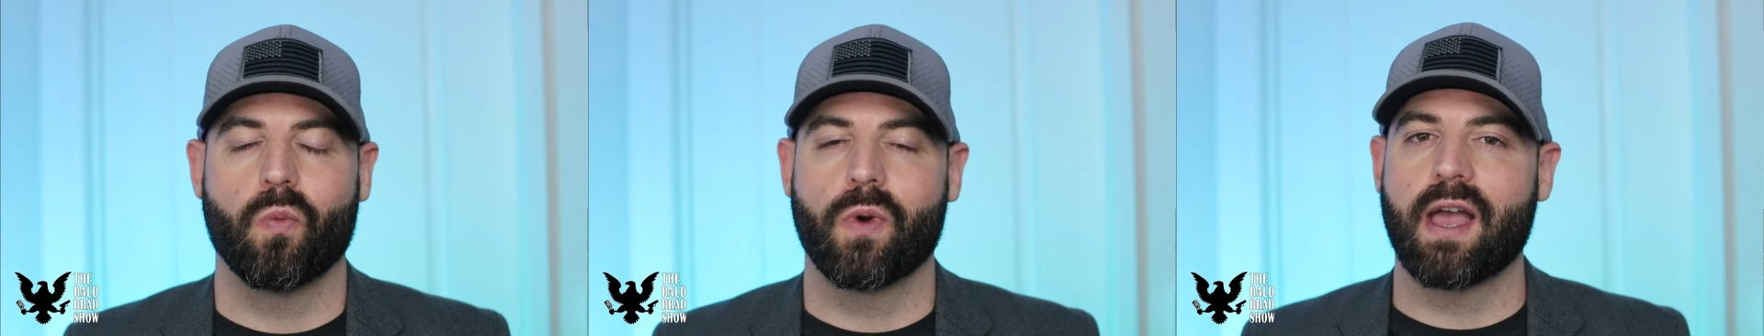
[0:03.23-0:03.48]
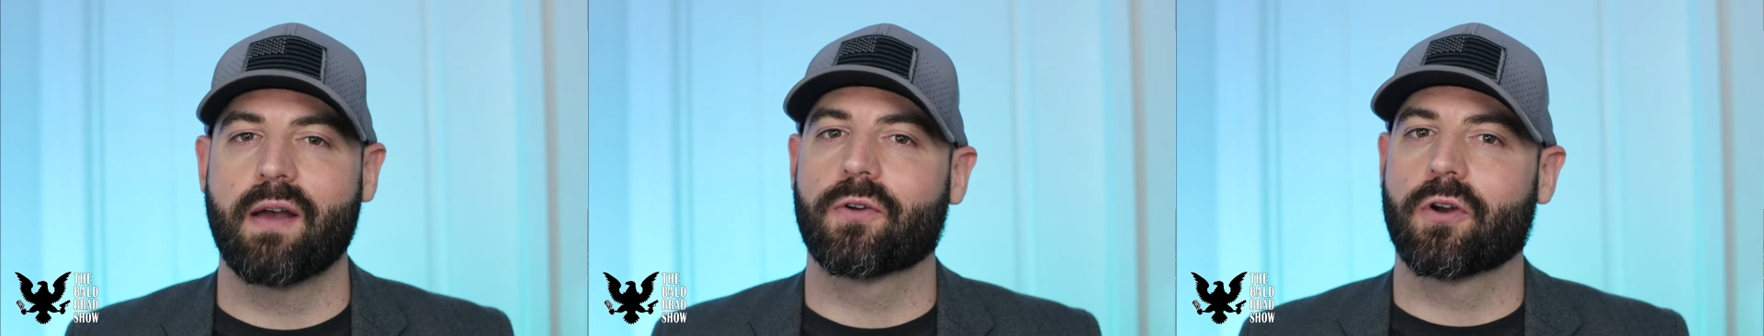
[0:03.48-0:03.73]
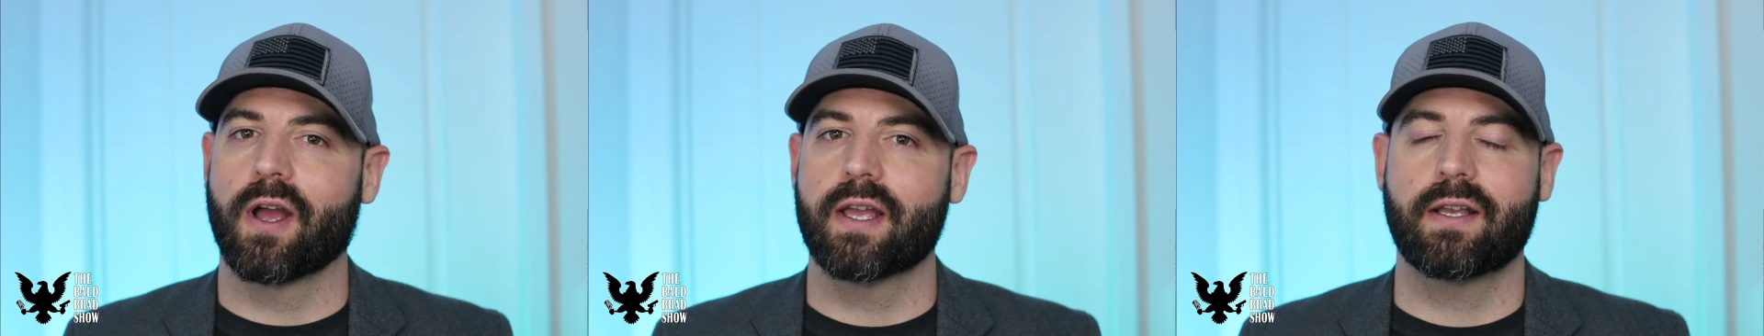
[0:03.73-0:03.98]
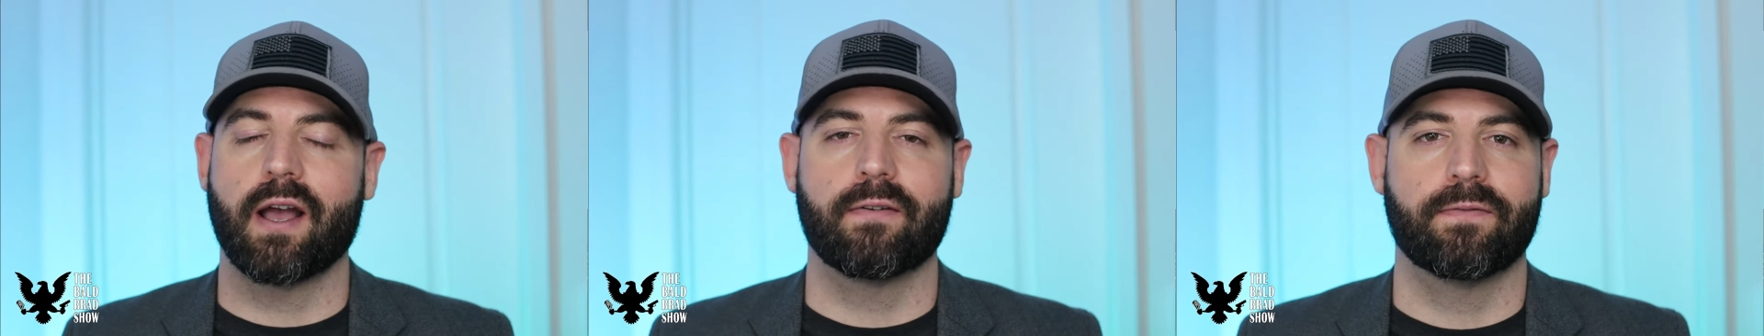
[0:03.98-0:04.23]
we have Greg
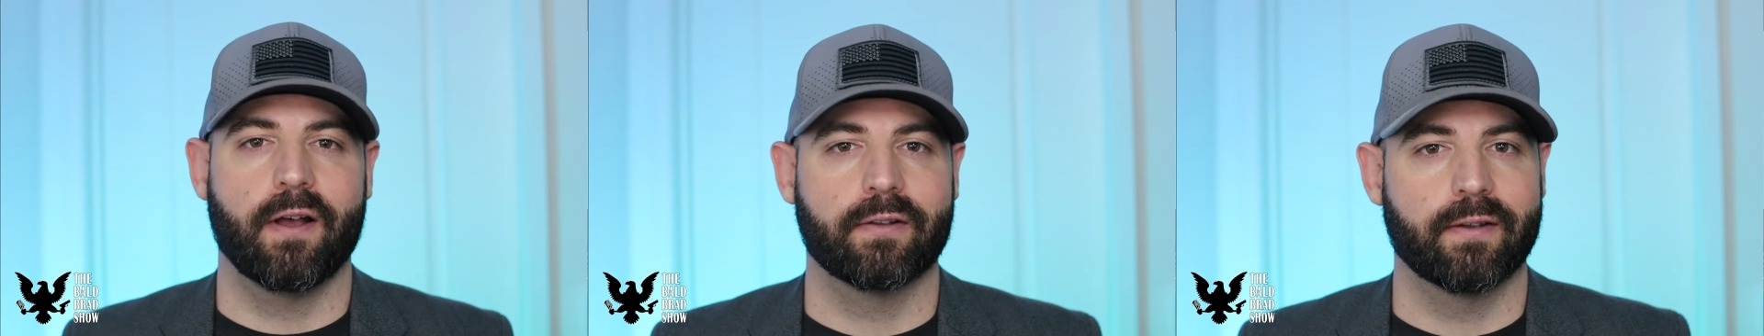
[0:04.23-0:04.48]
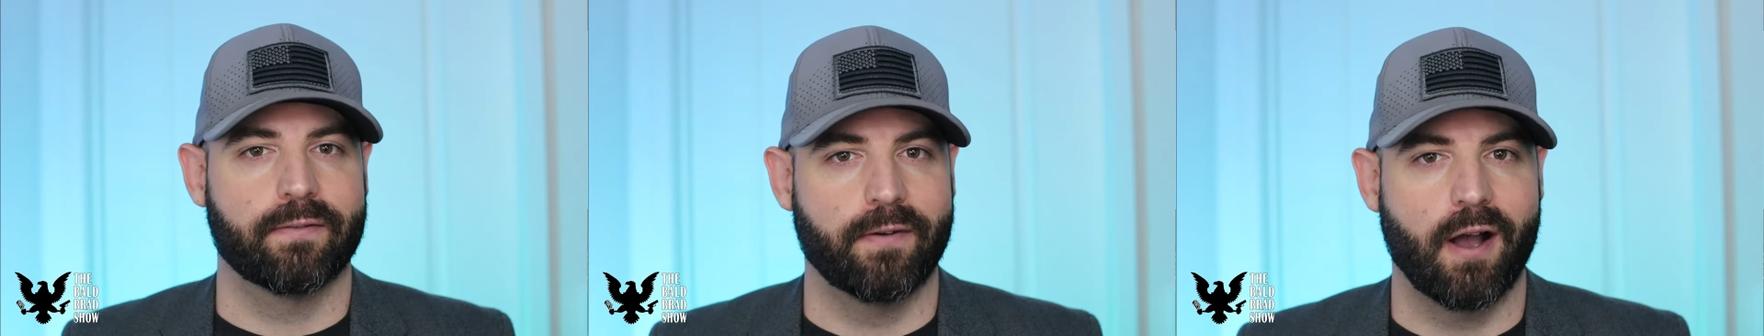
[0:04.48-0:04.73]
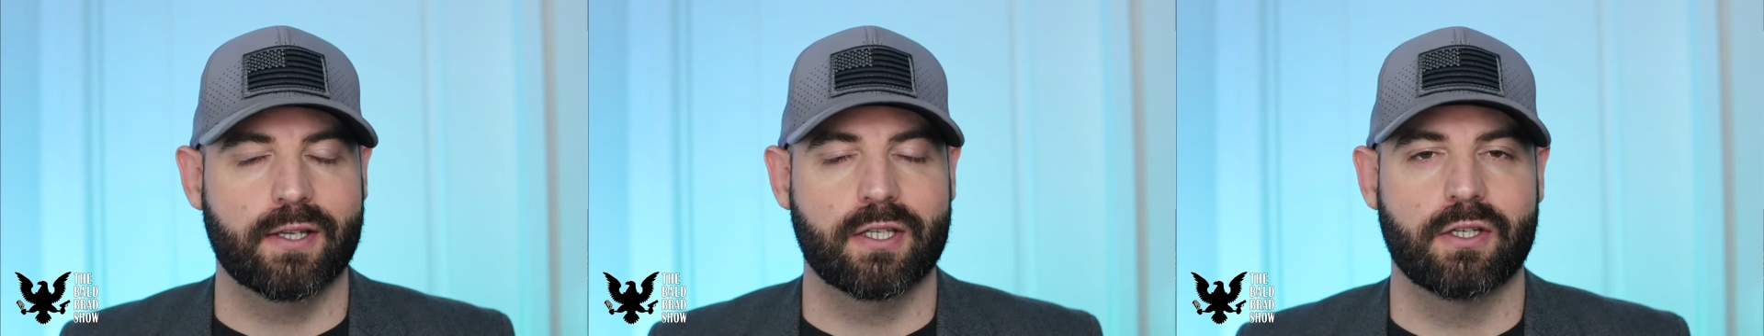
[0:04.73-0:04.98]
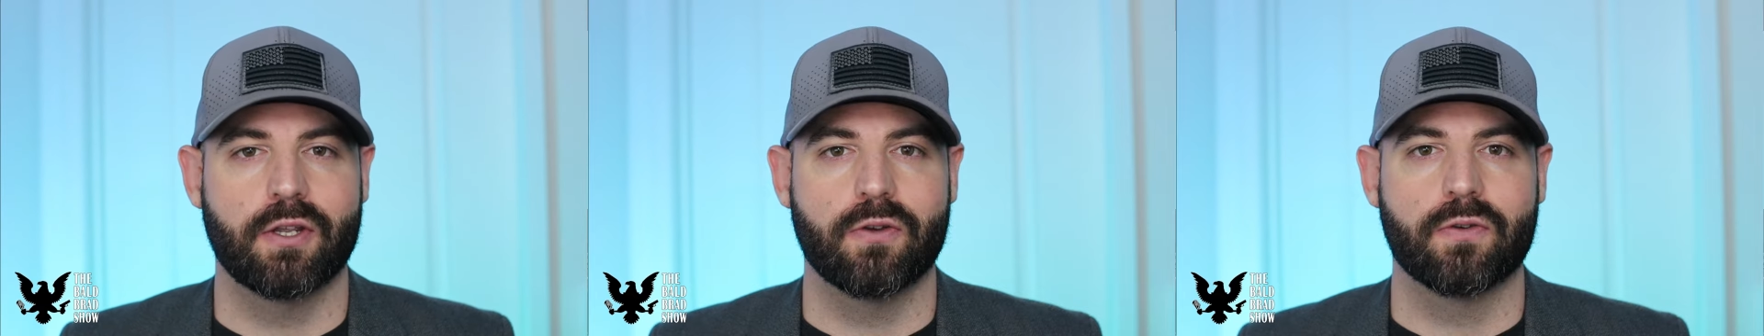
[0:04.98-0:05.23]
Gutfeld of Fox
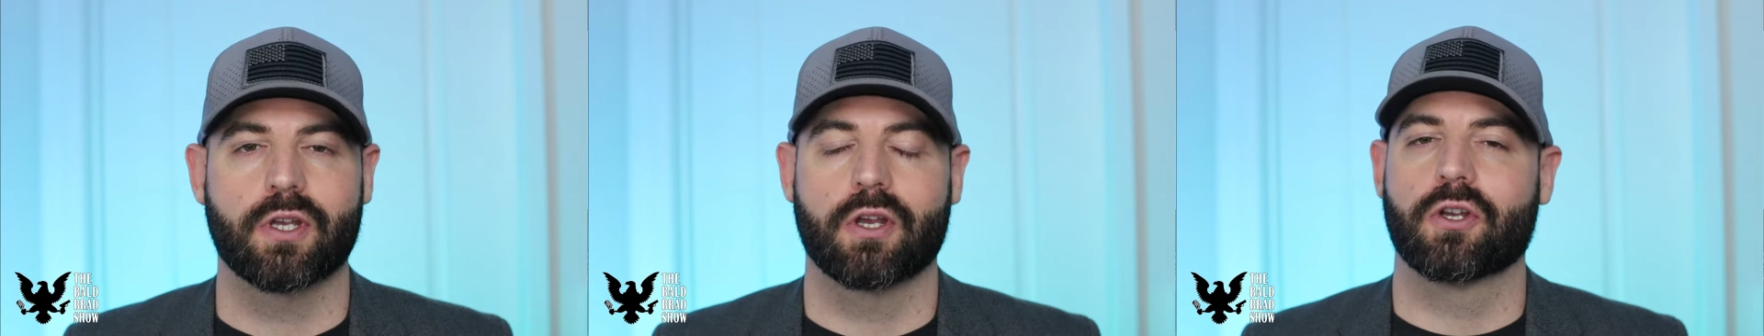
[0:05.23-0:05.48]
News